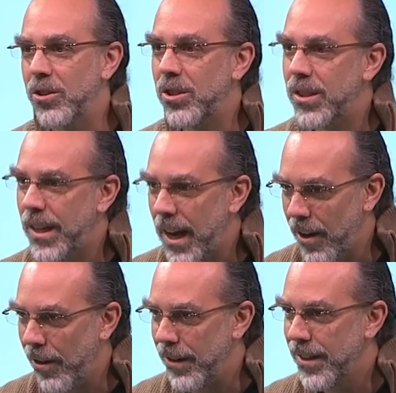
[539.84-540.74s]

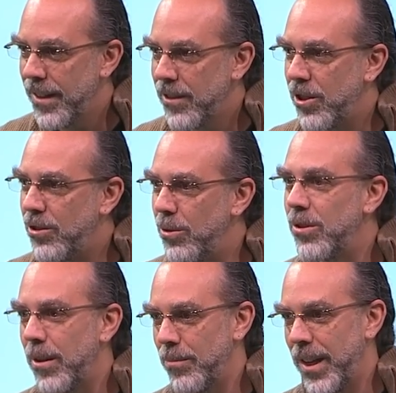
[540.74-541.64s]
scared to do
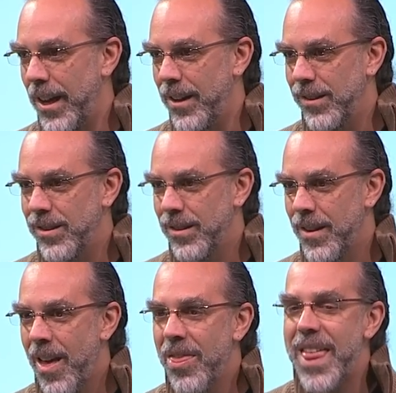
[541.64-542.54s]
something else.
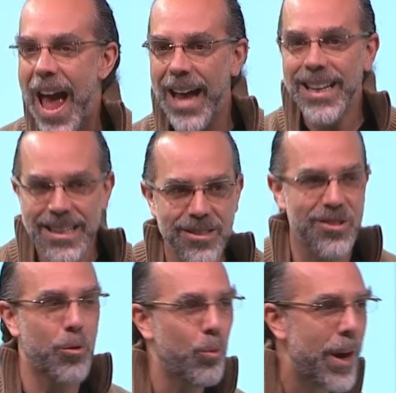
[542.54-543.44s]
That is
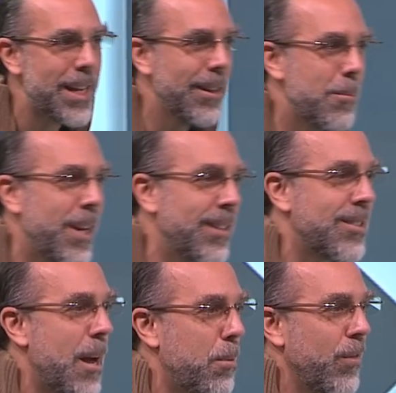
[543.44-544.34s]
the rate limiting
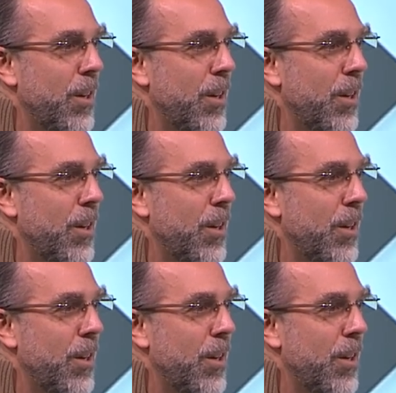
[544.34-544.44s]
step of